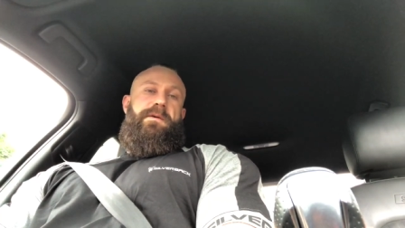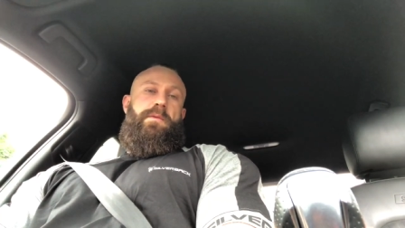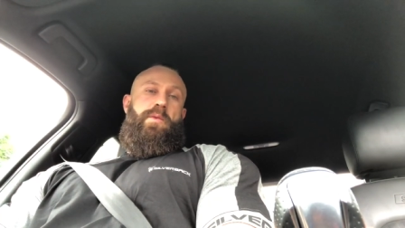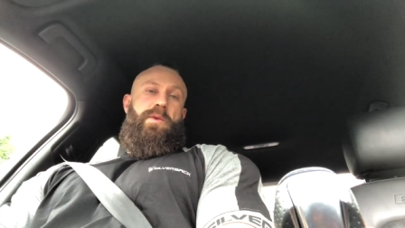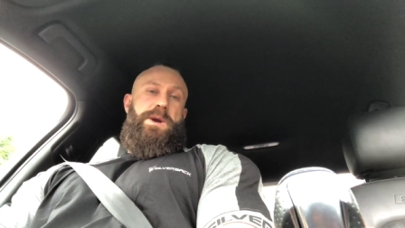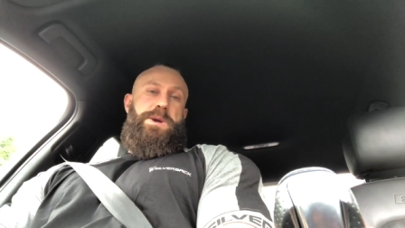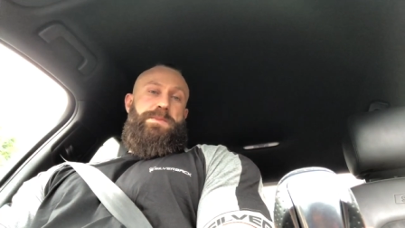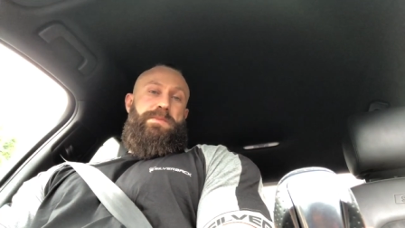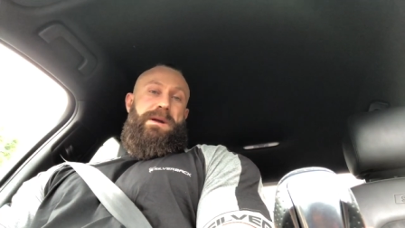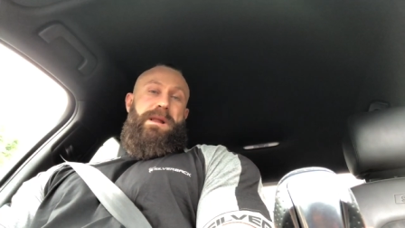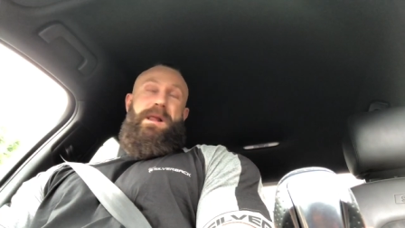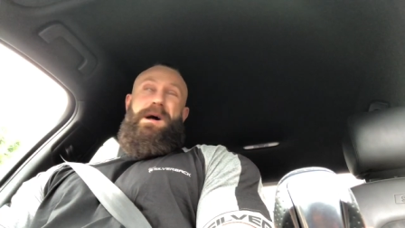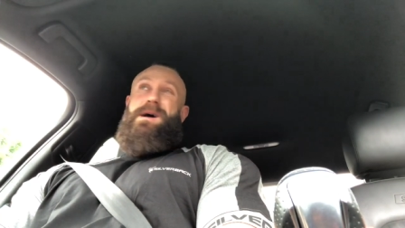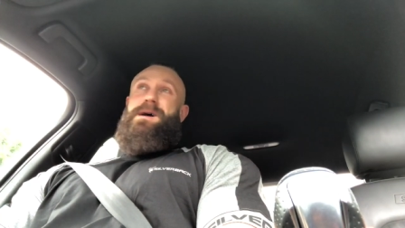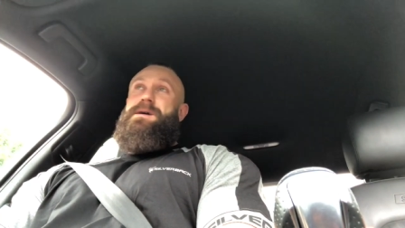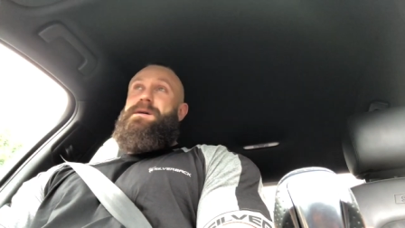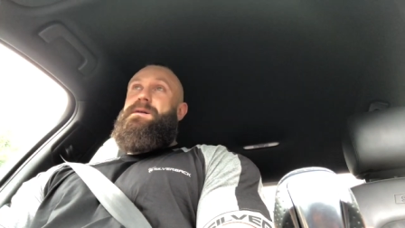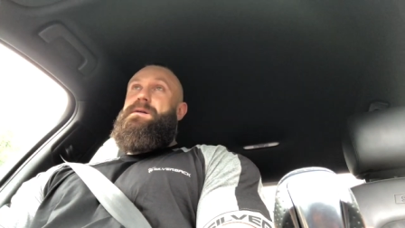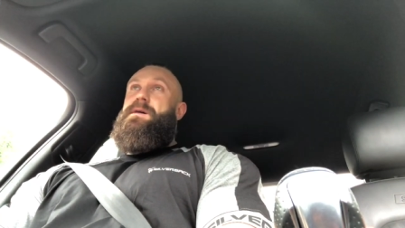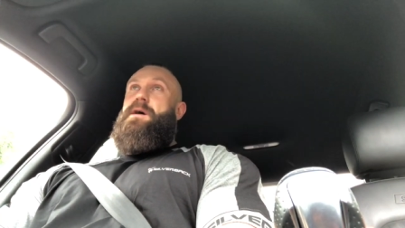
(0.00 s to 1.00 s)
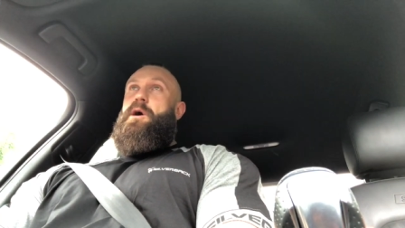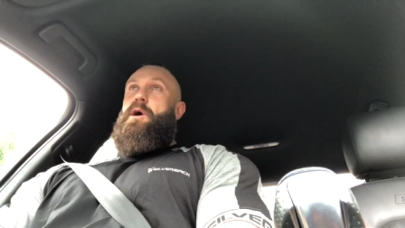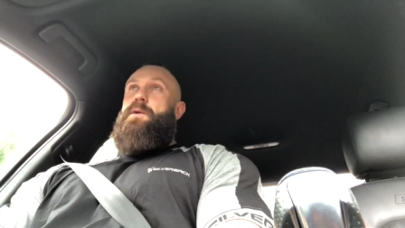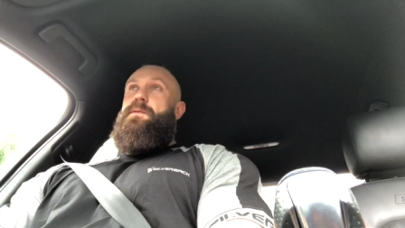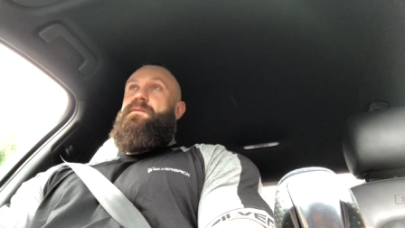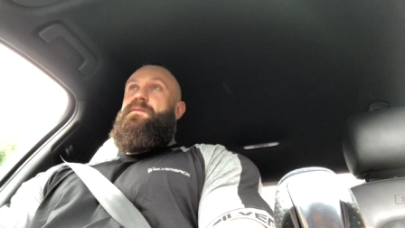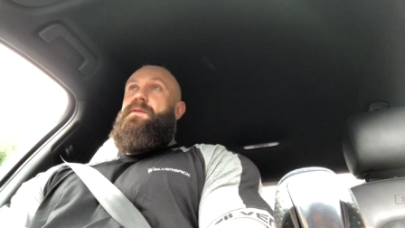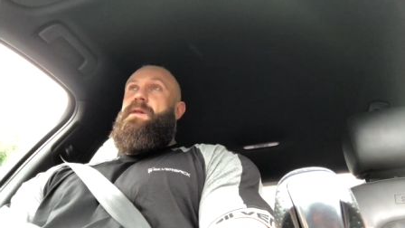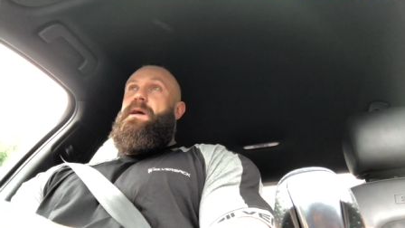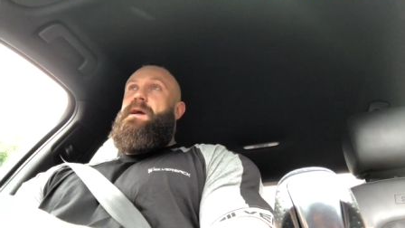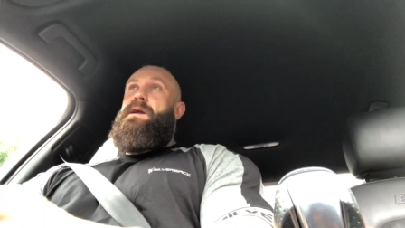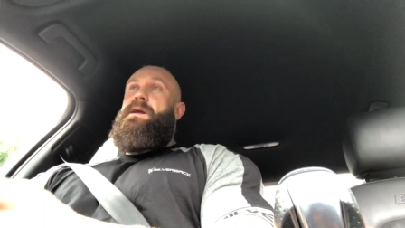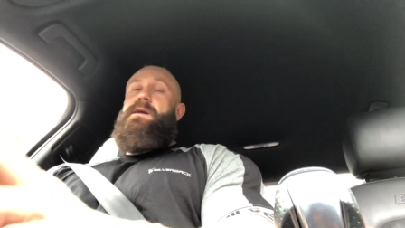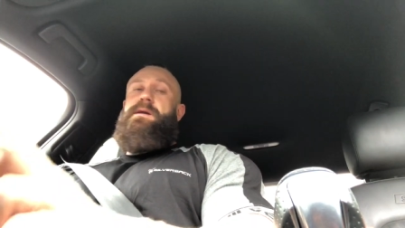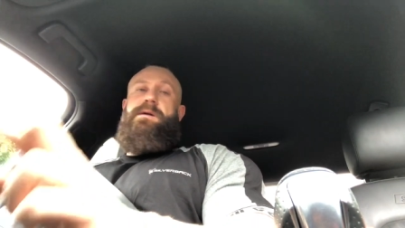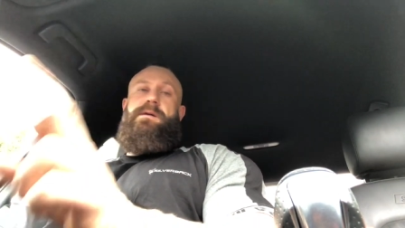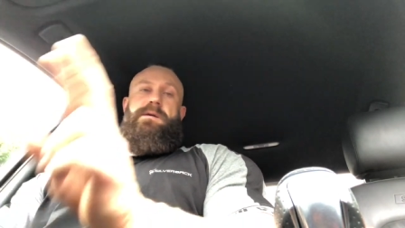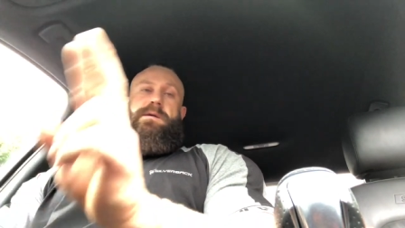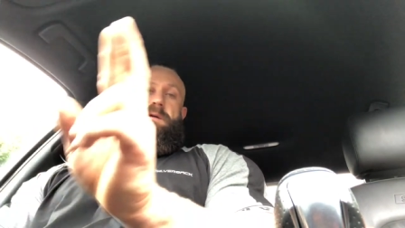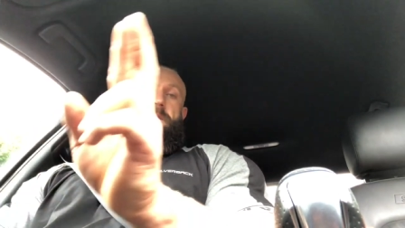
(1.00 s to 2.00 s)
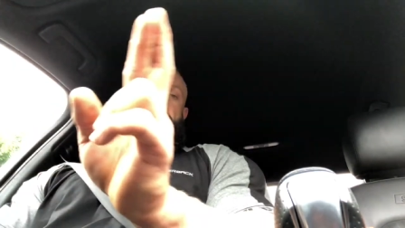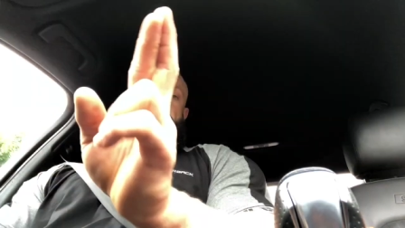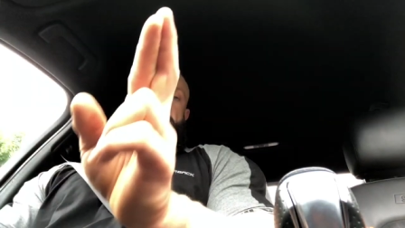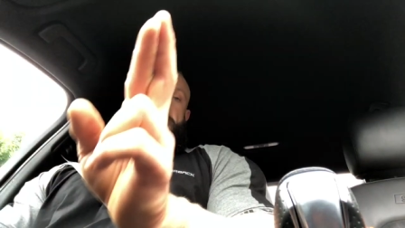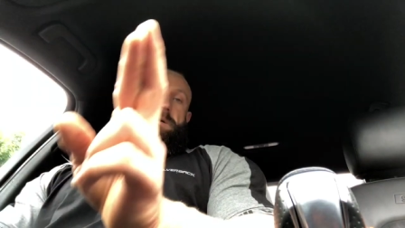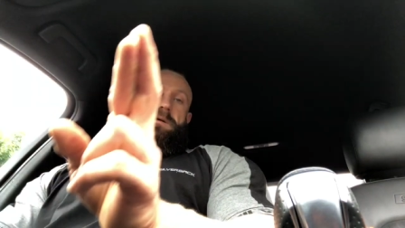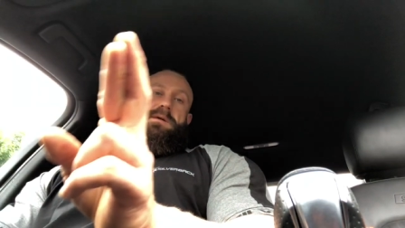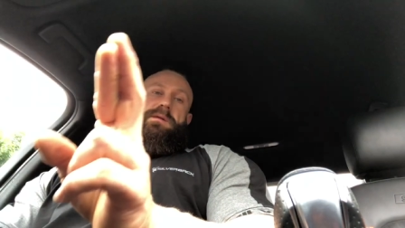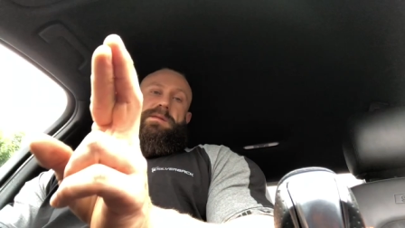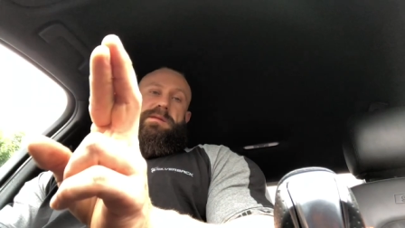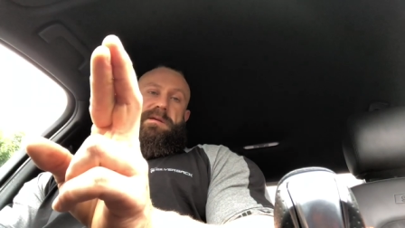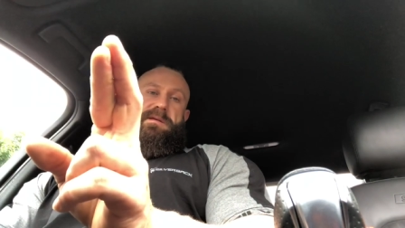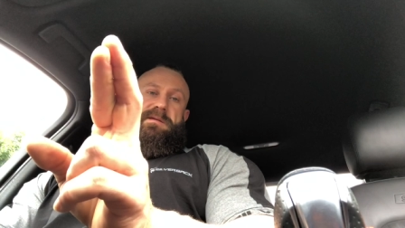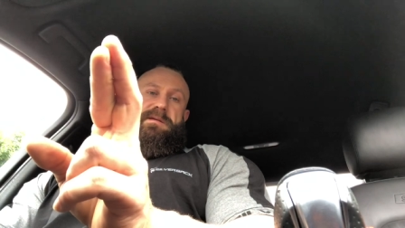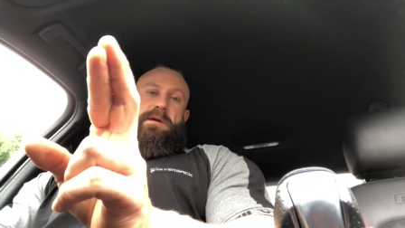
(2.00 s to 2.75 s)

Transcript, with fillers: Wish me luck. Hopefully, there's